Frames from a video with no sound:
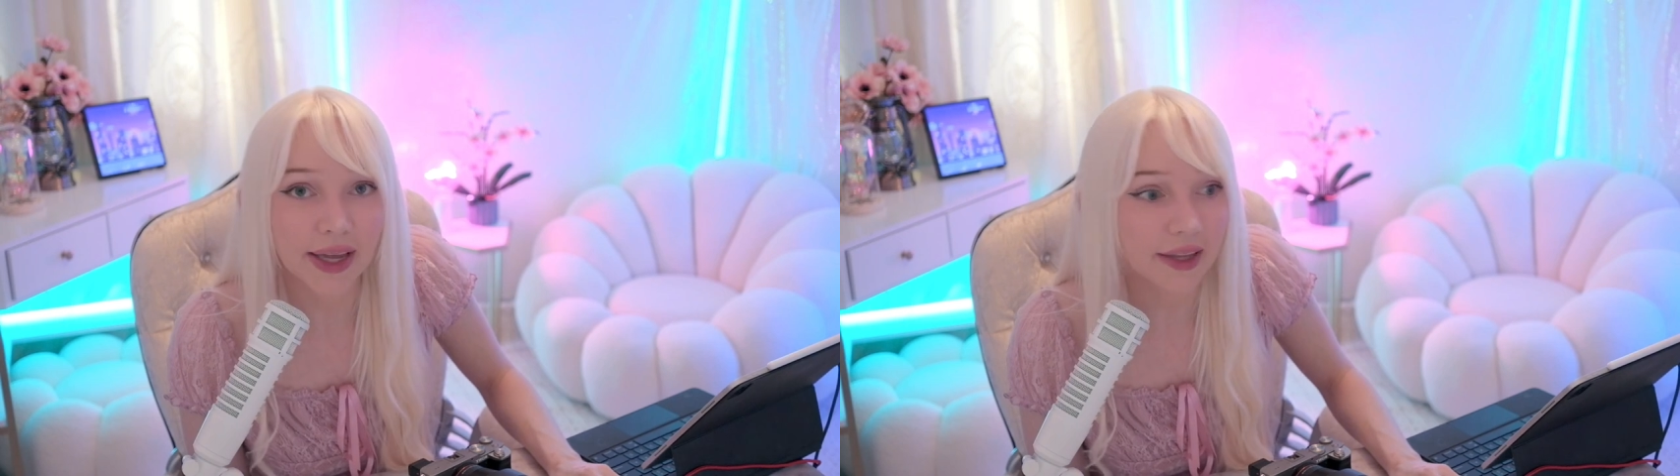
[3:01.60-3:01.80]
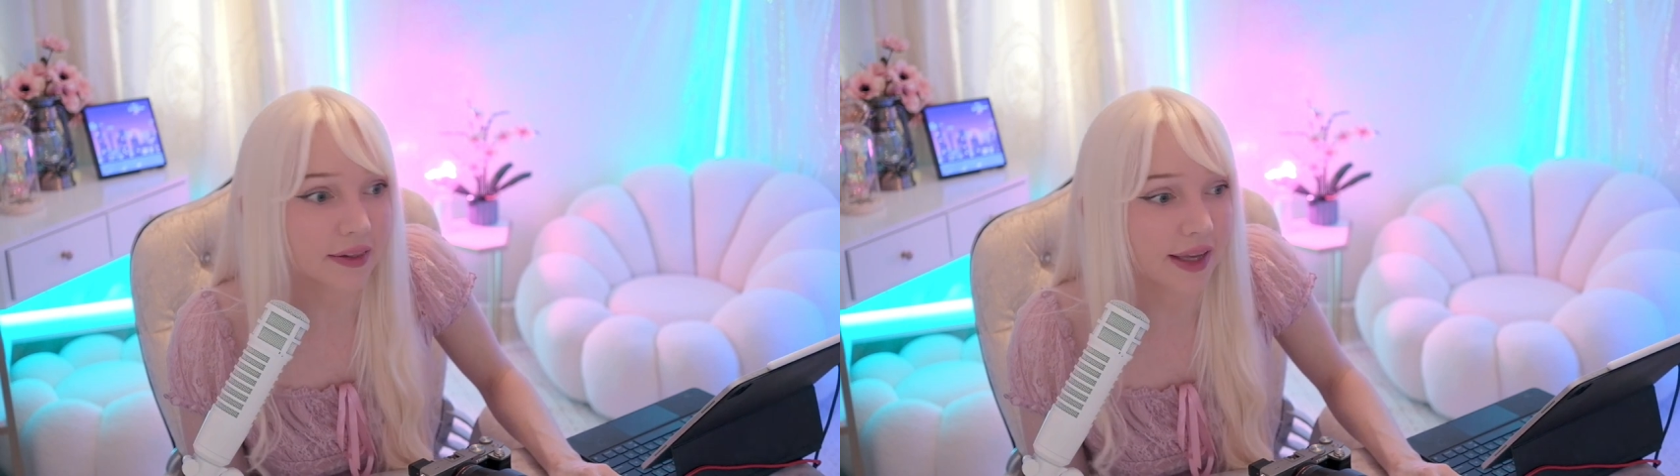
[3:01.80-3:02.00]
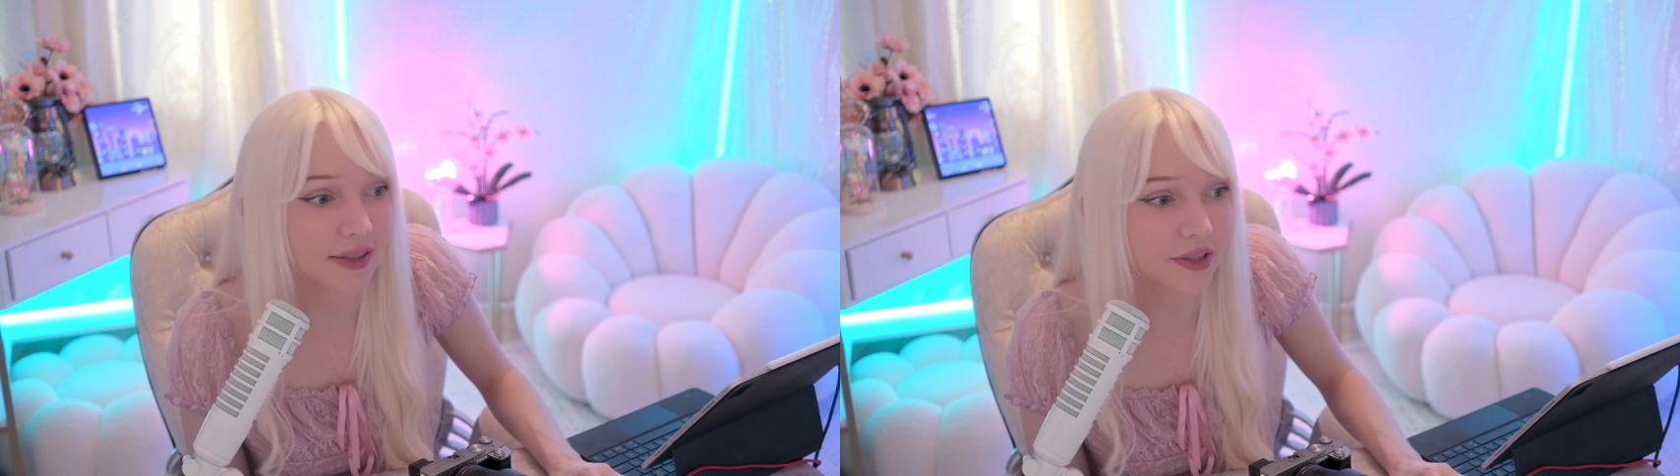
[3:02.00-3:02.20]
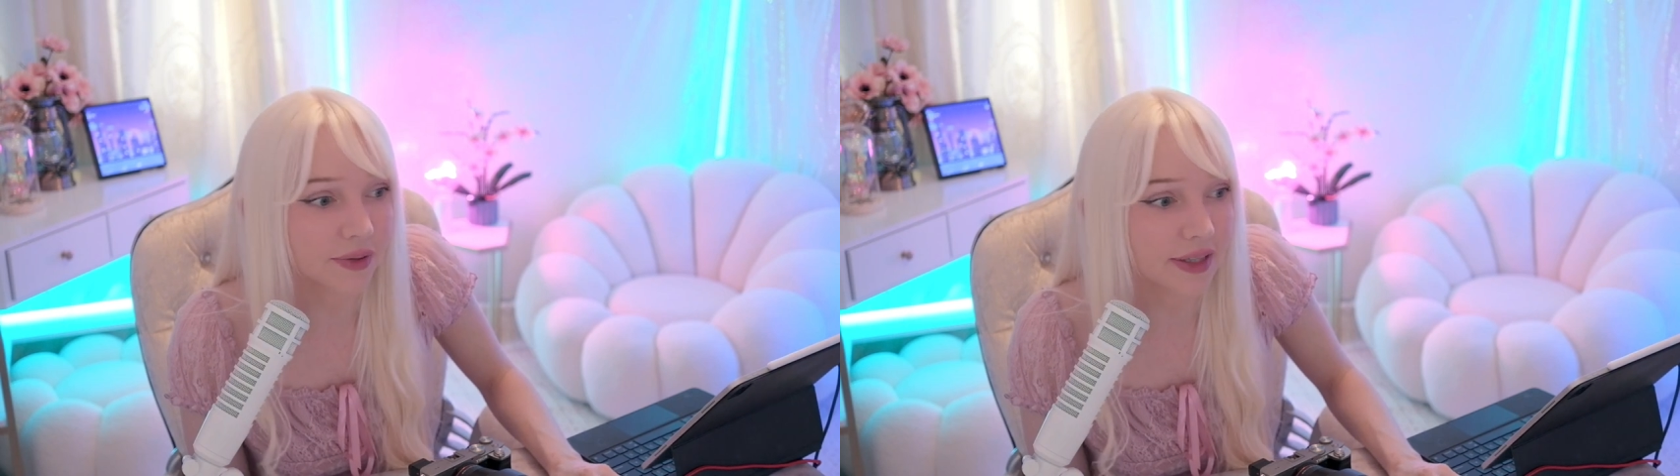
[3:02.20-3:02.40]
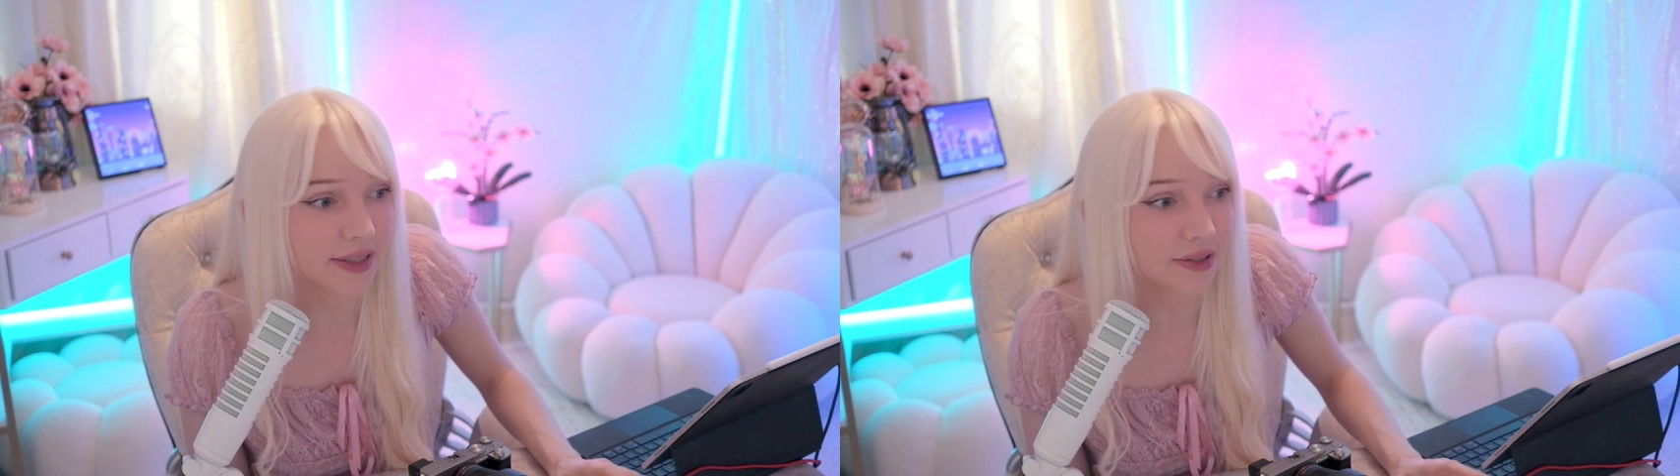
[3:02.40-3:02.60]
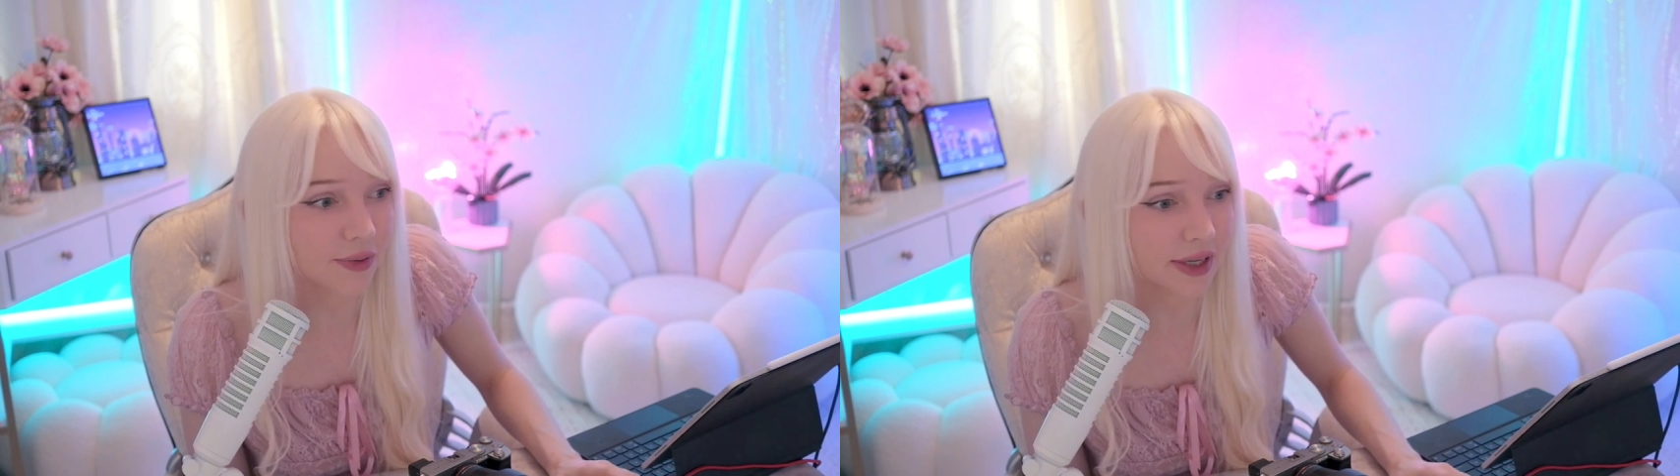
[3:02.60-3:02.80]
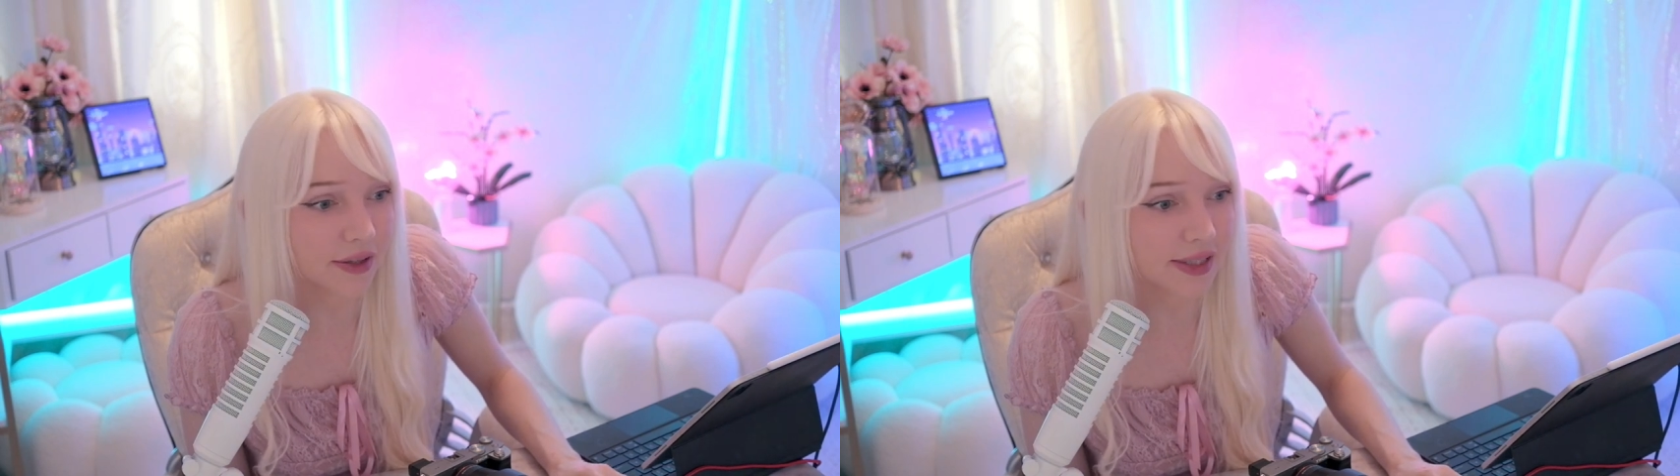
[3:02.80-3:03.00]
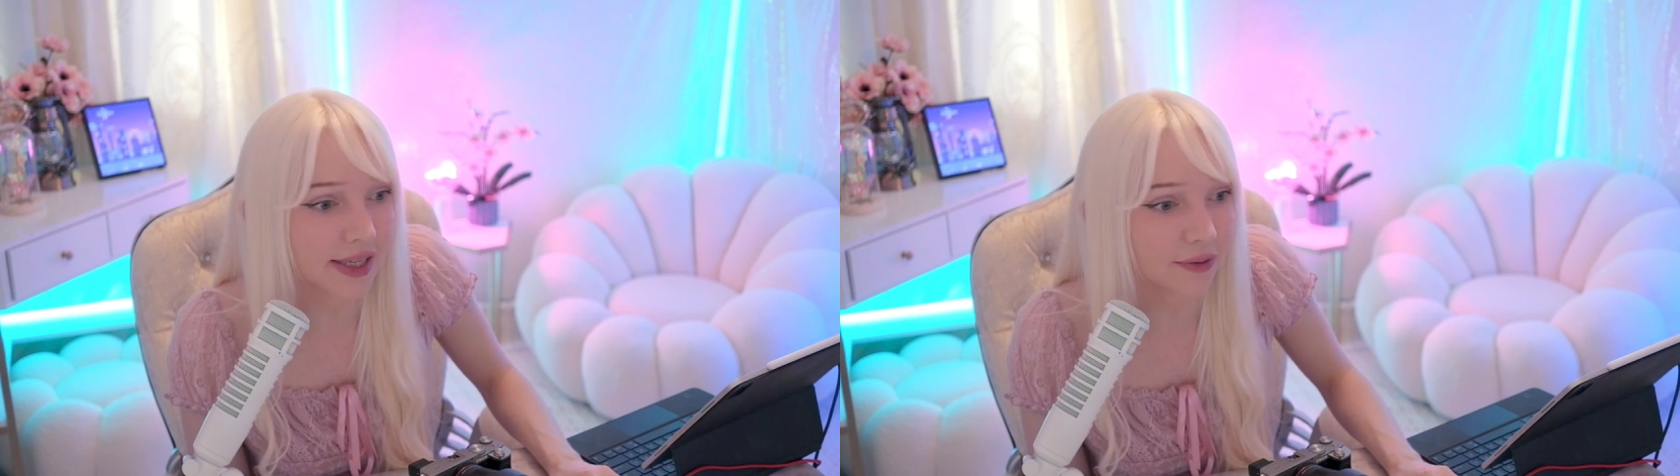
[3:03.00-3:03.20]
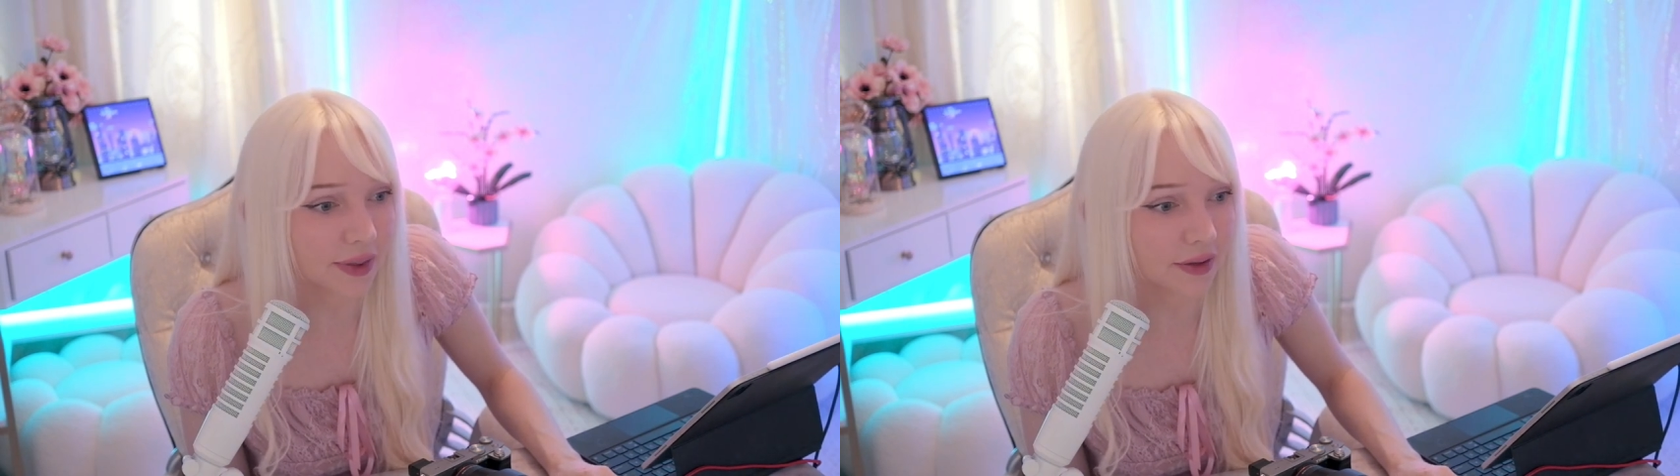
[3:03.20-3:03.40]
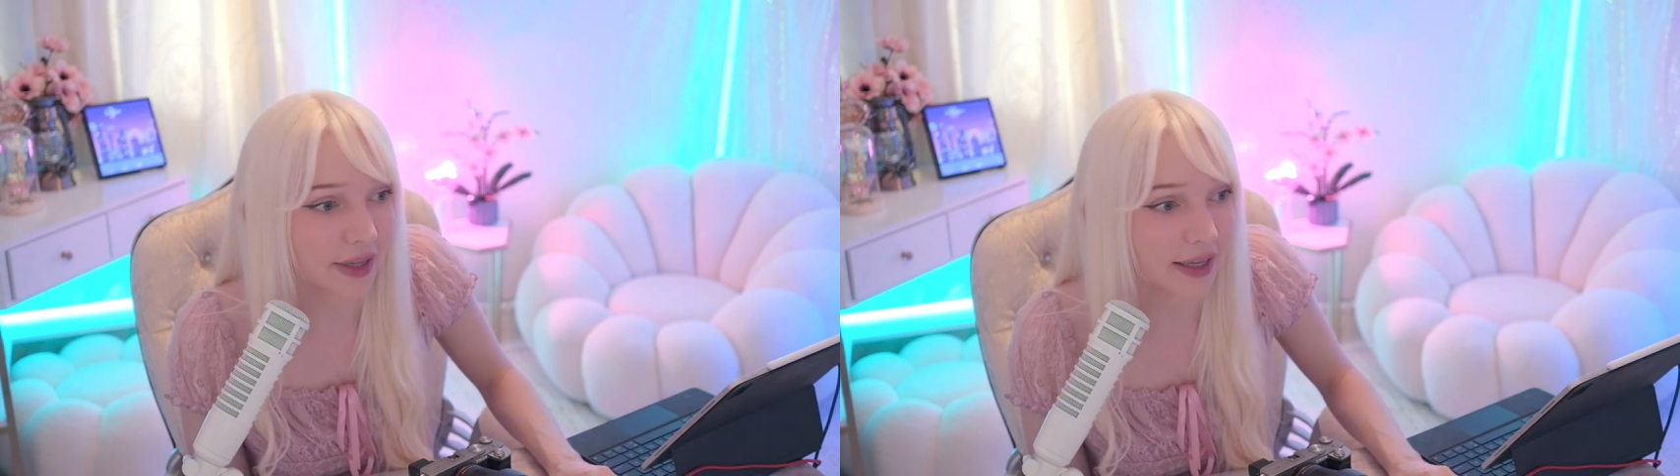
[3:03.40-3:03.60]
a LUT to it, this is what it looks like
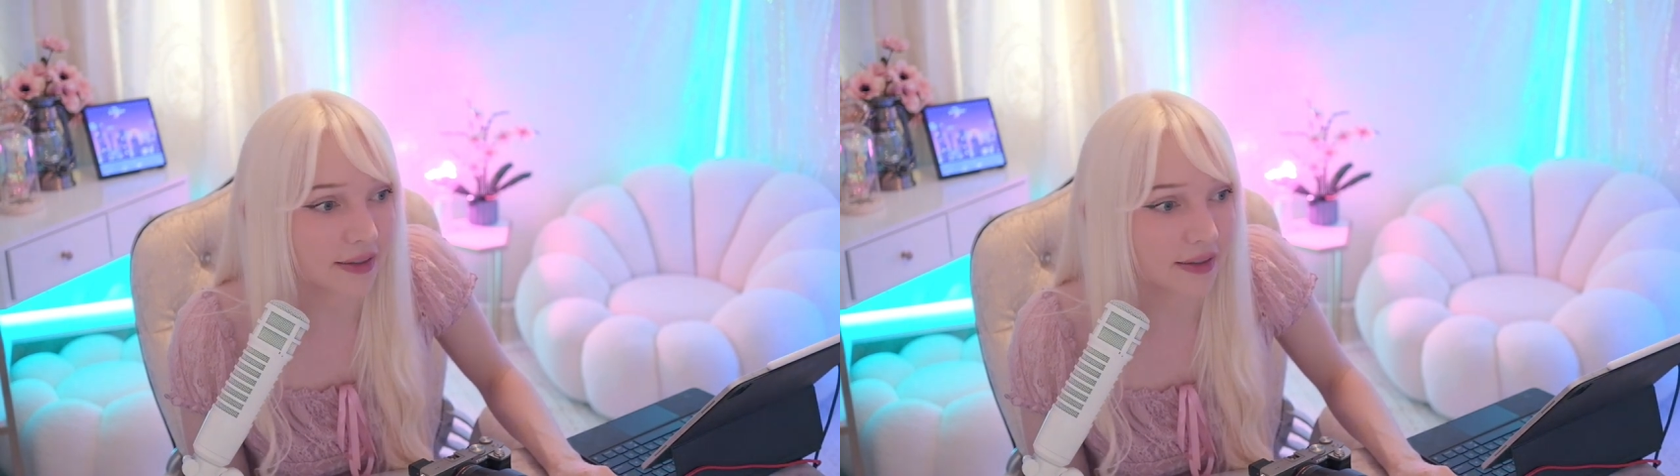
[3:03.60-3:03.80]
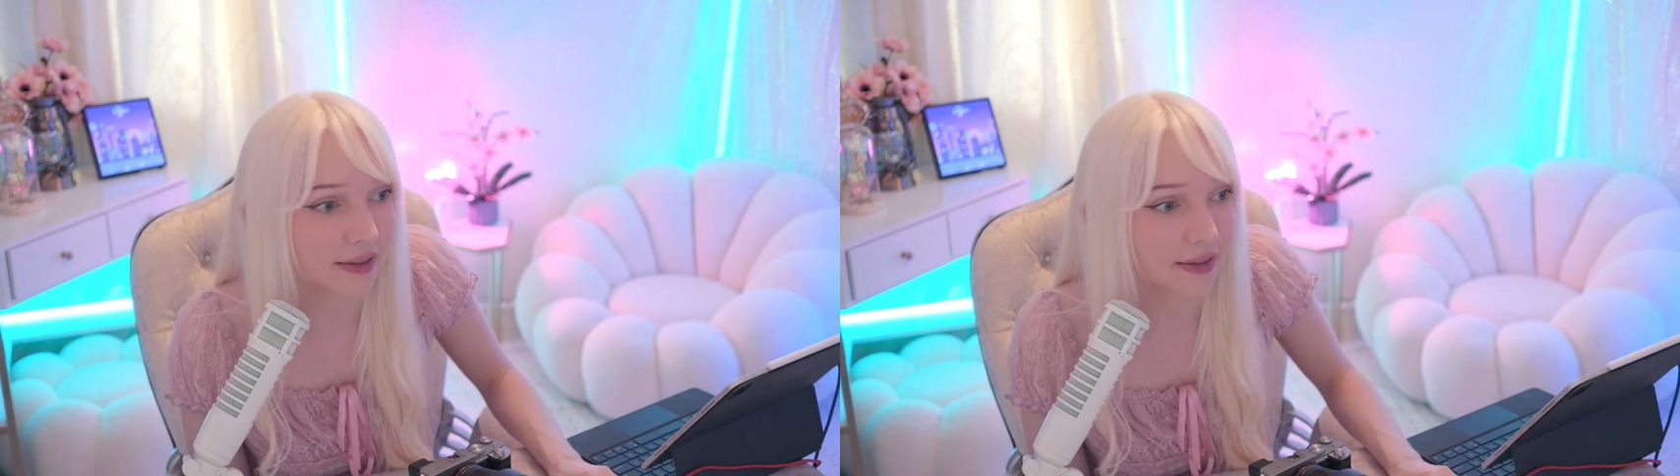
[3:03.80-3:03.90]
with a LUT.